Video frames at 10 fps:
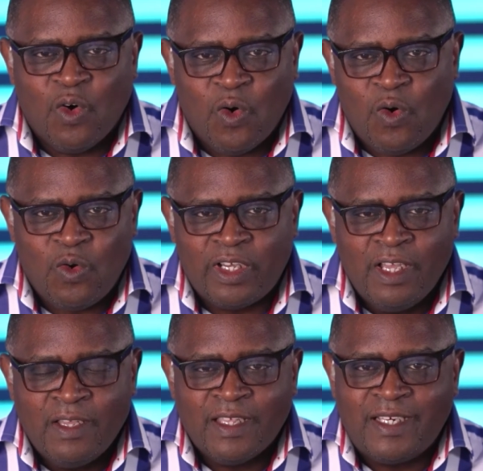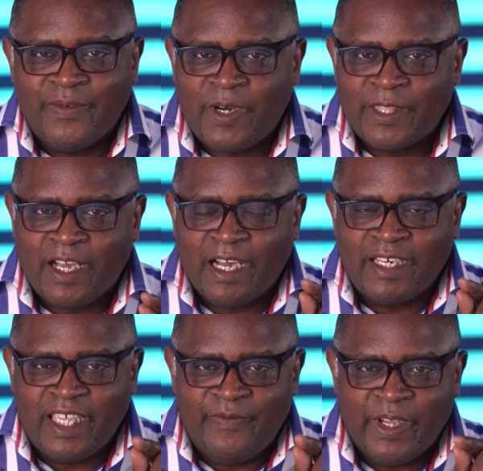all that the Father had
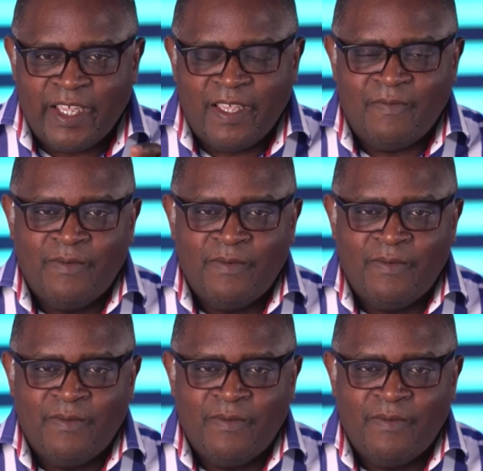given him.